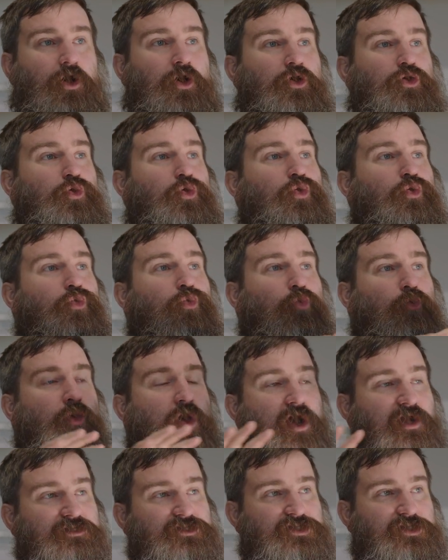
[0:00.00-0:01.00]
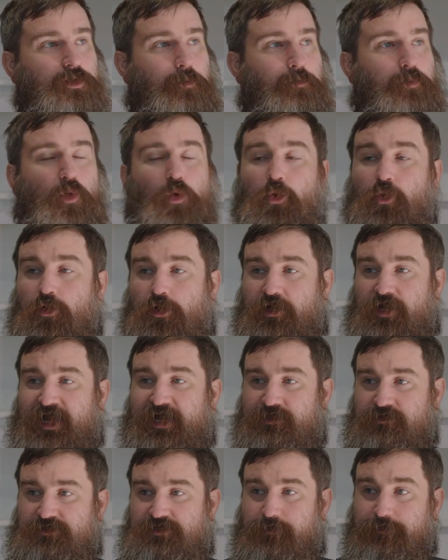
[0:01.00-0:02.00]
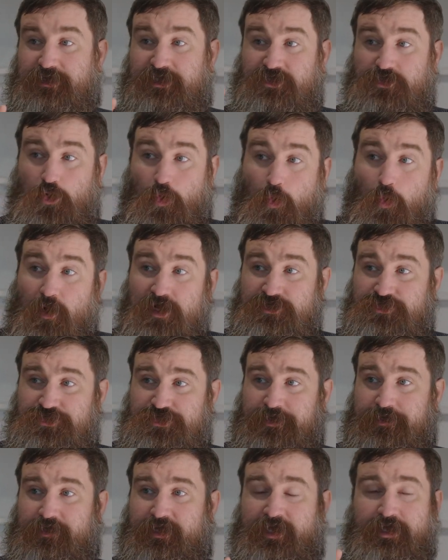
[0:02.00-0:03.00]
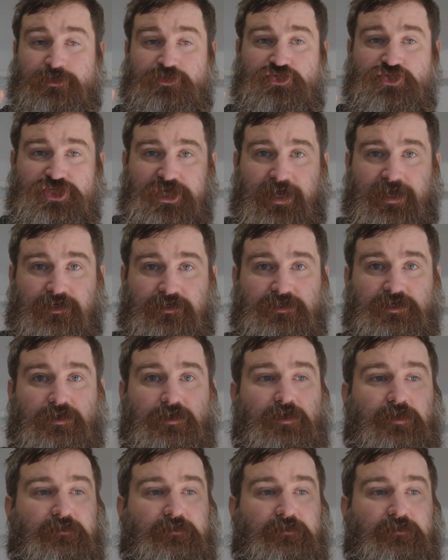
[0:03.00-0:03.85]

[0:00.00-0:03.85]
across the board has to be questioned and checked.